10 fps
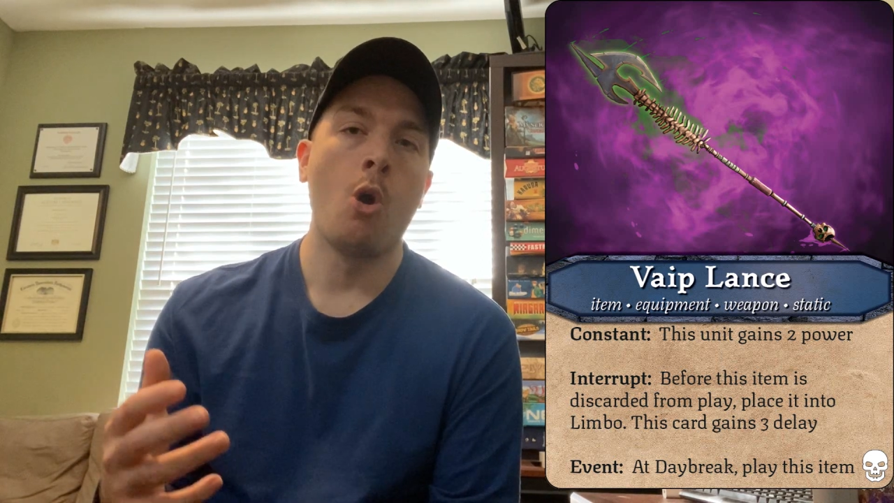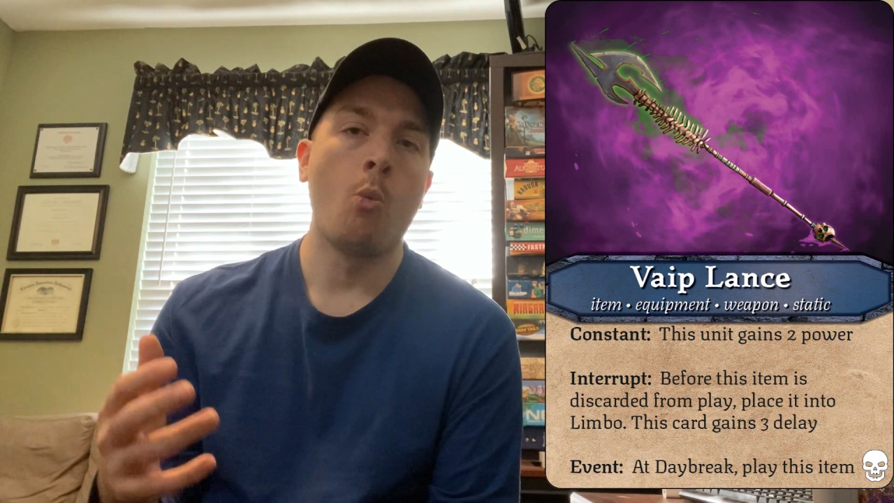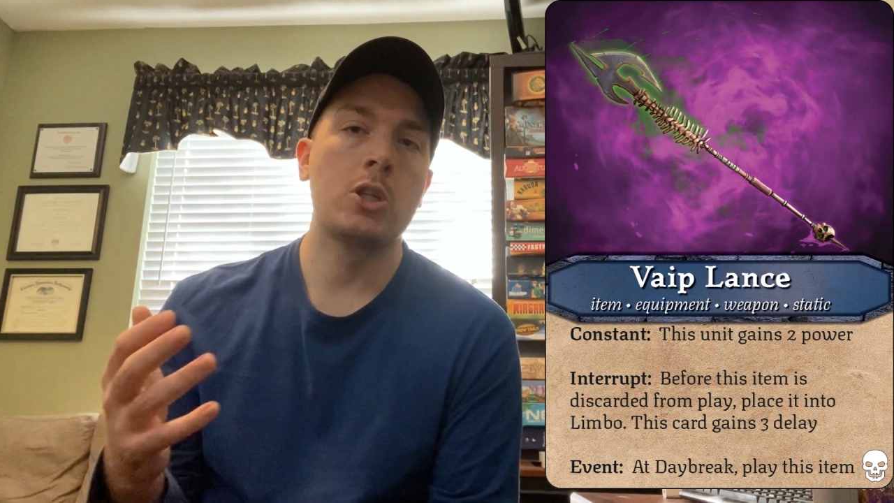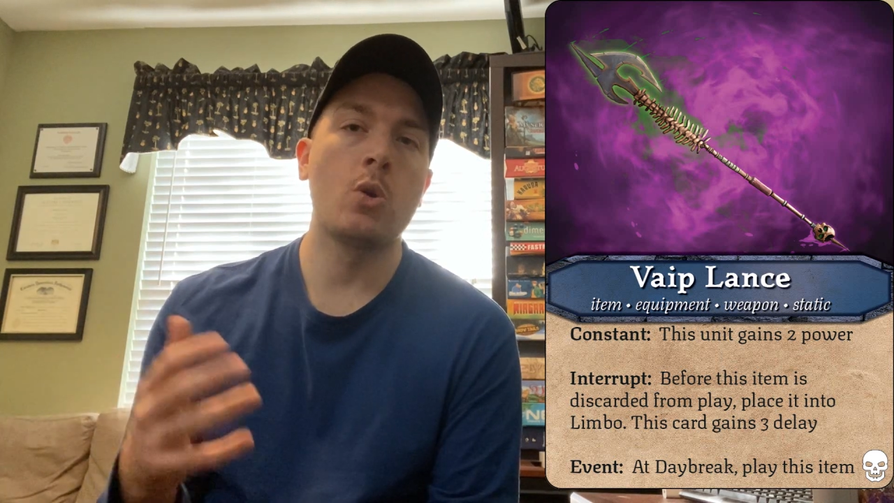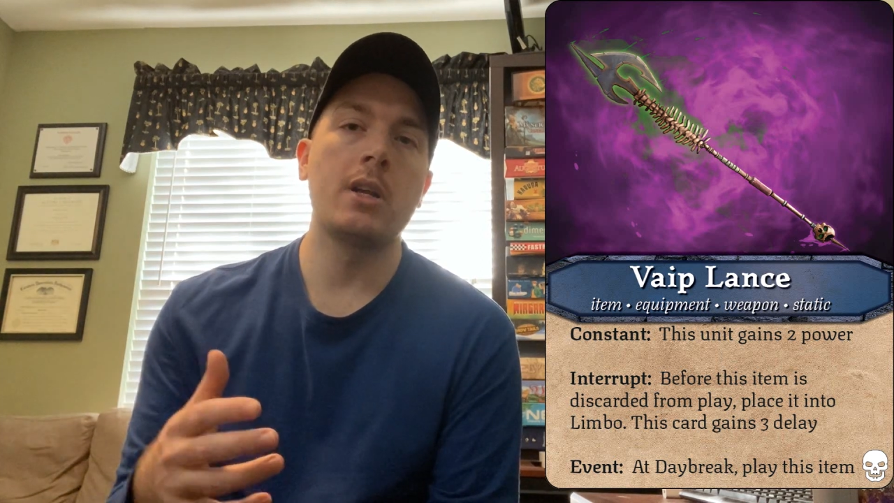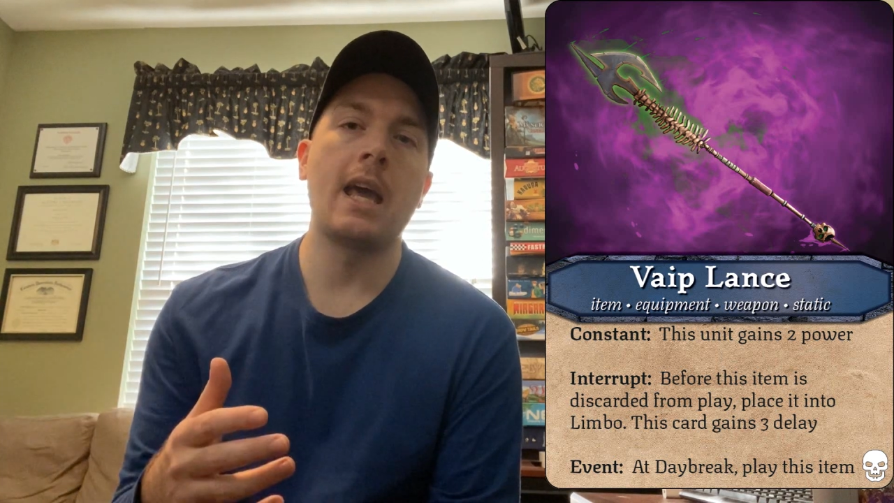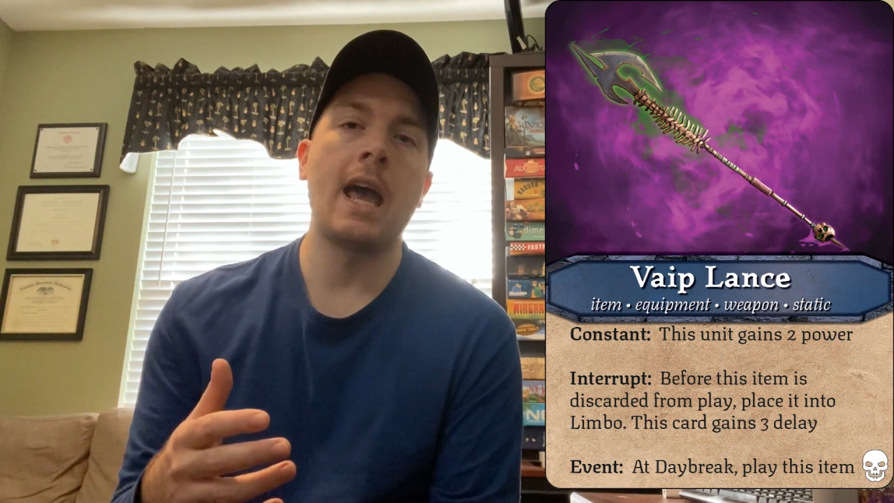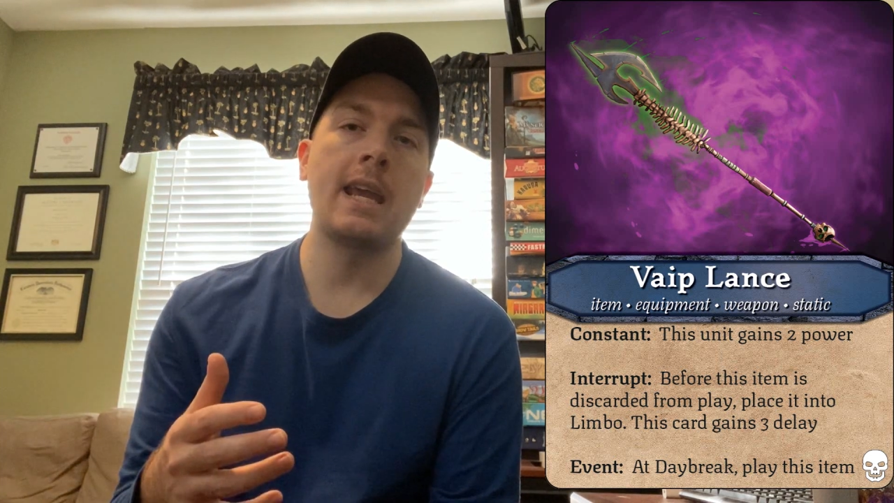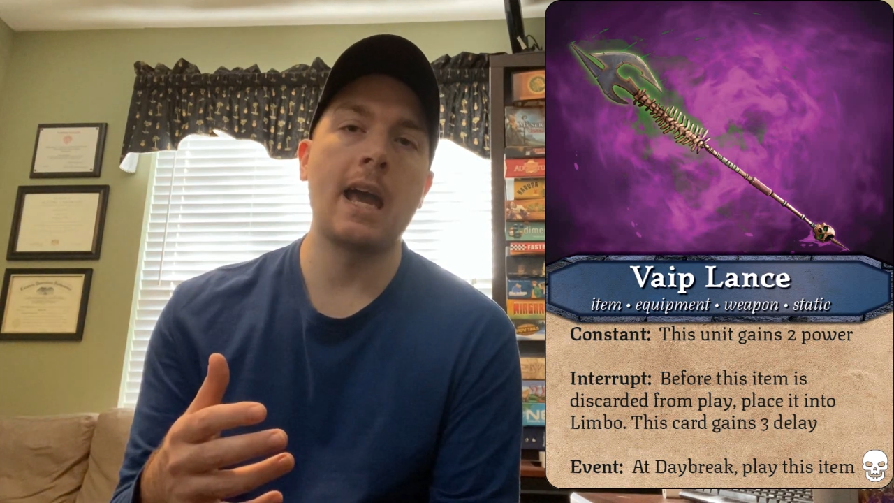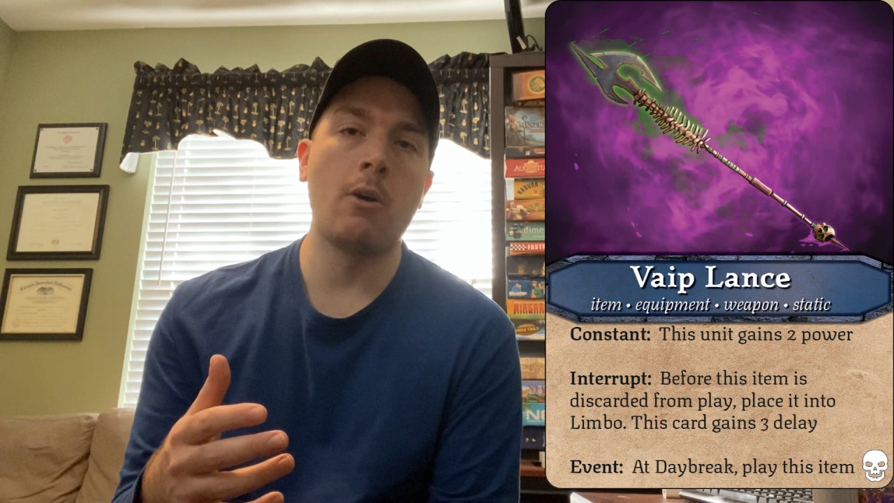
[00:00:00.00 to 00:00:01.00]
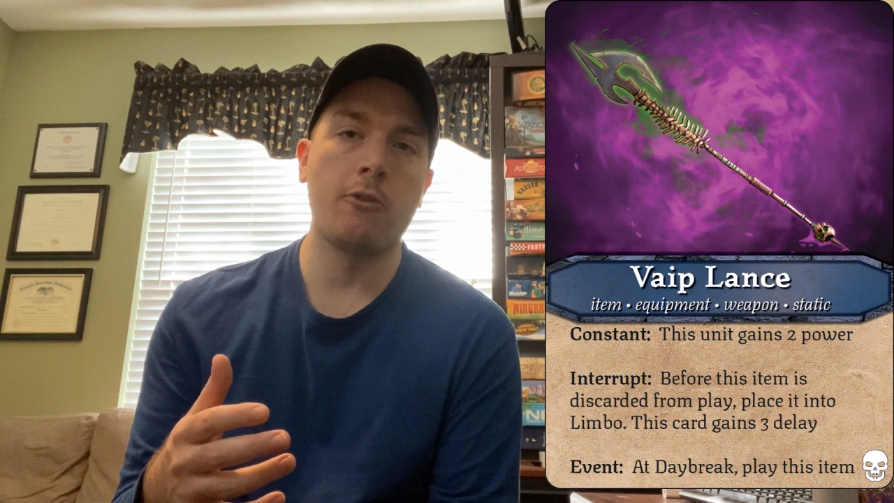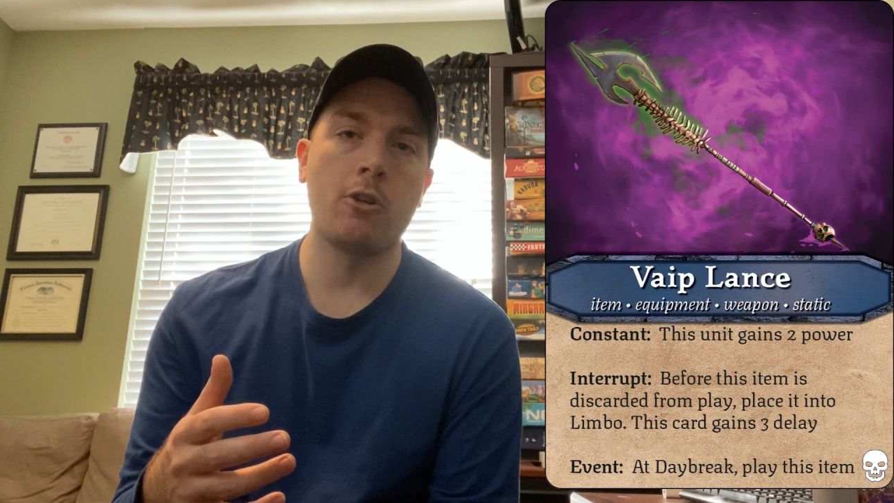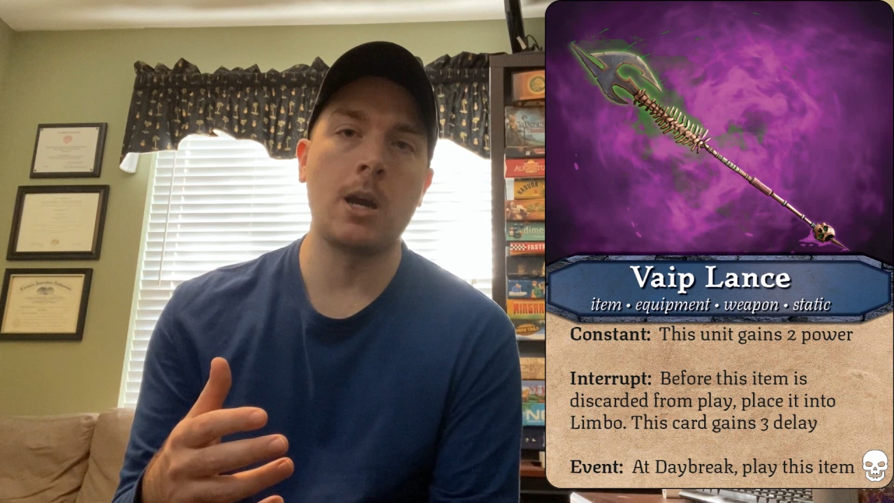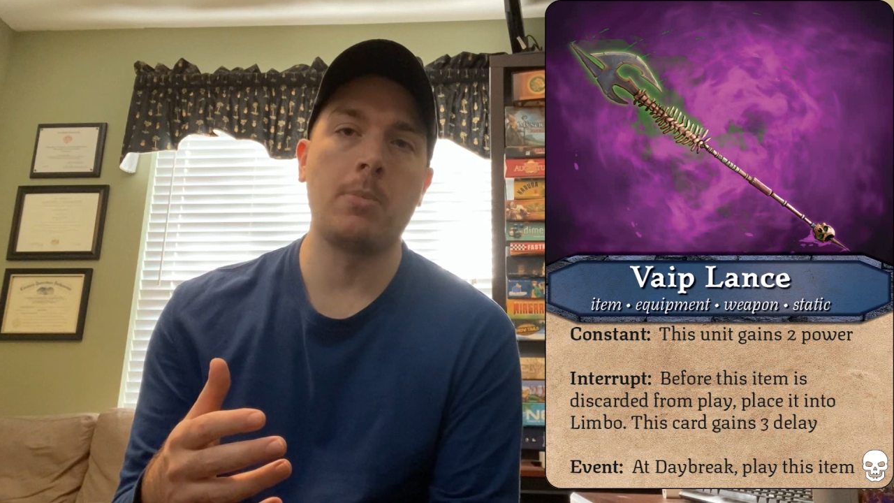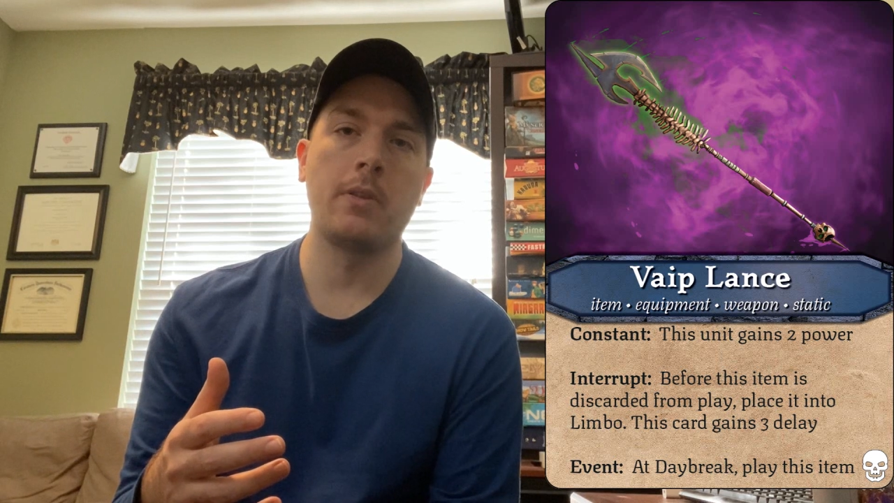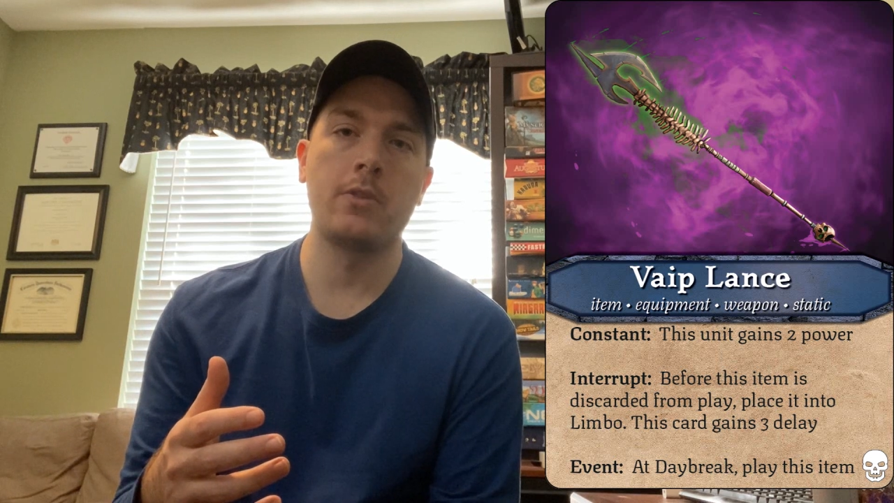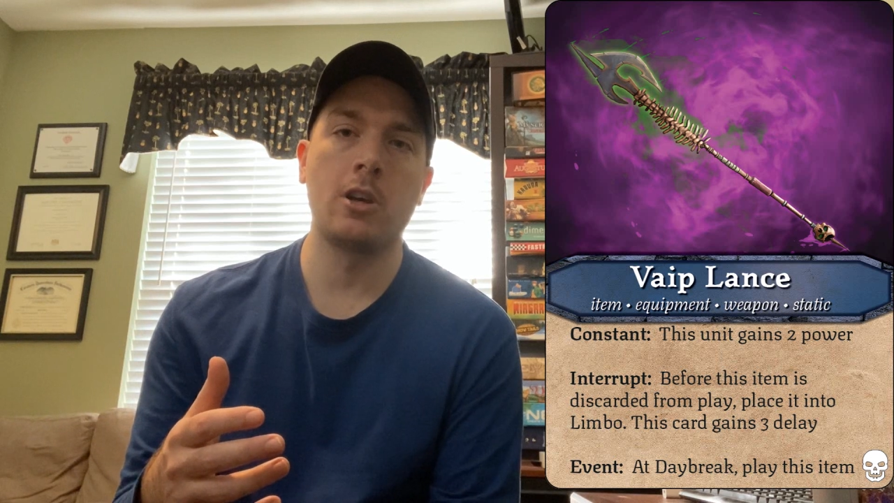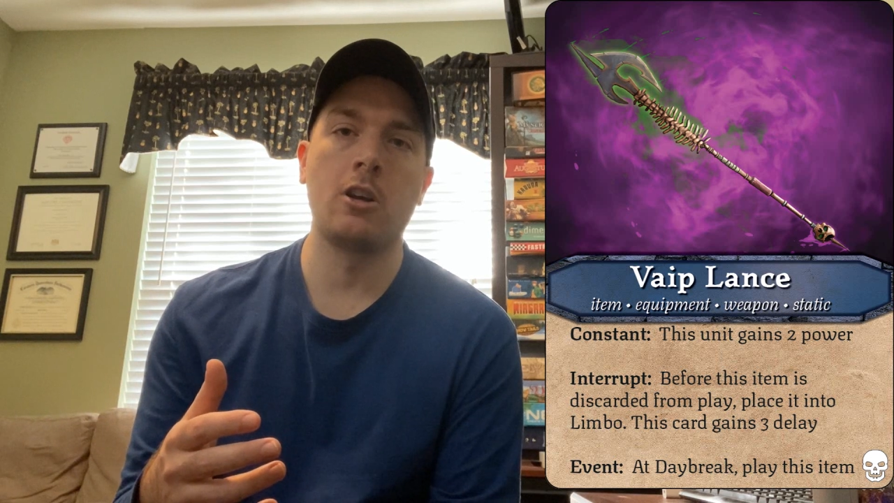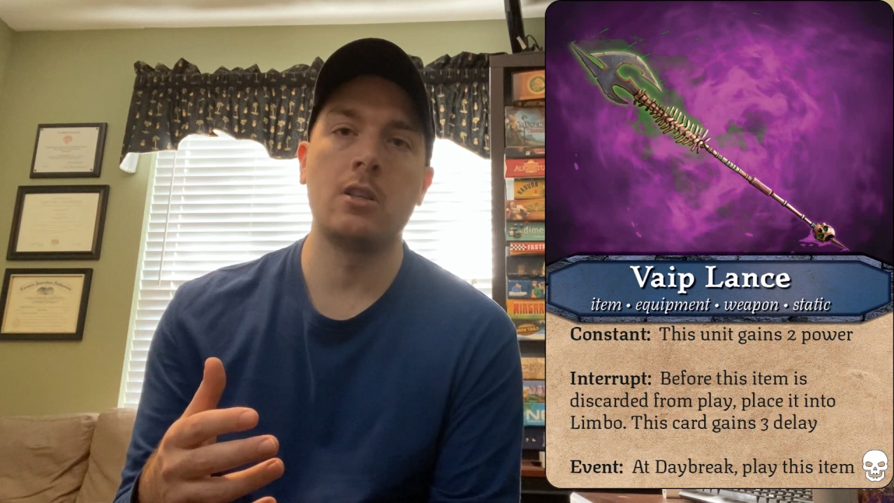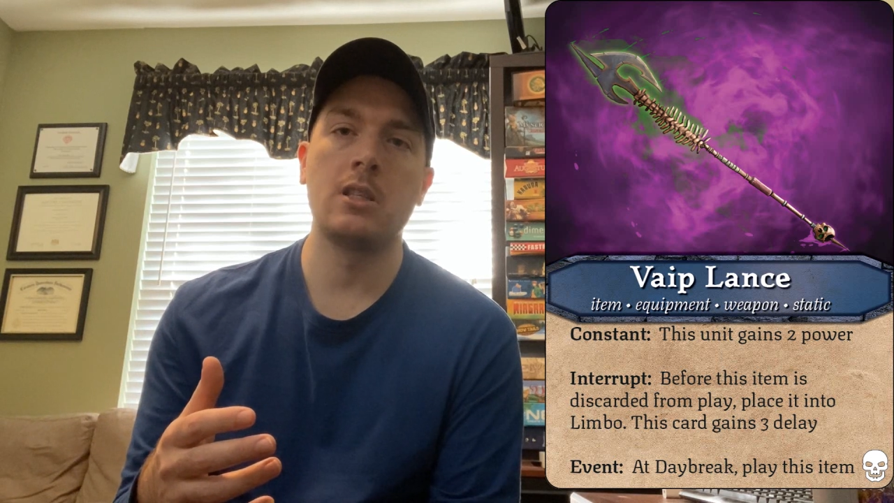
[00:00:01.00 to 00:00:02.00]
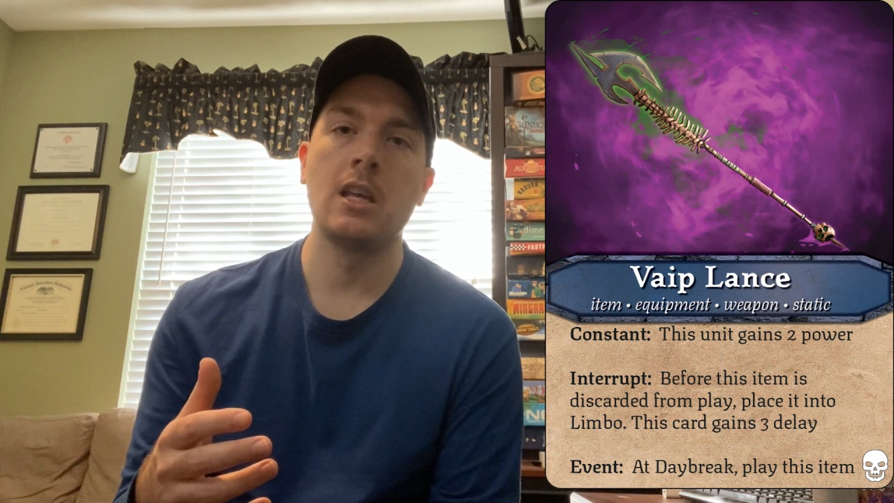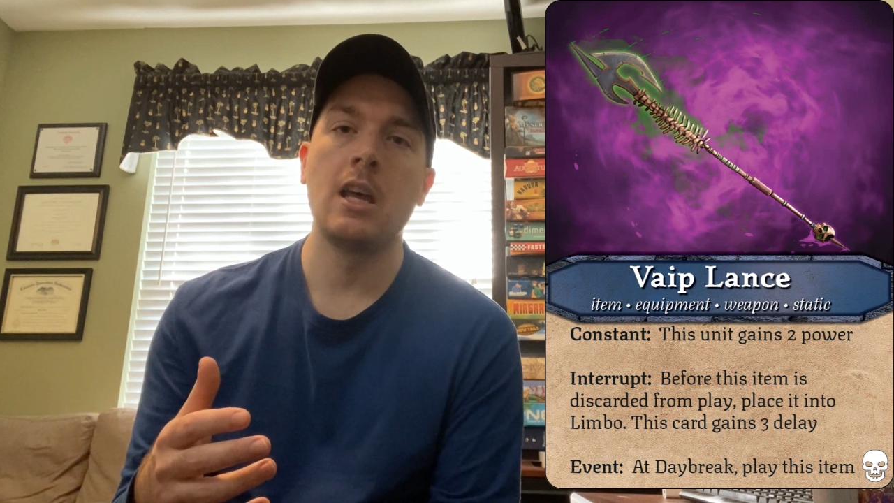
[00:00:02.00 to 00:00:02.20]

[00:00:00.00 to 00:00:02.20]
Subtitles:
which is going to hang out for a couple of turns.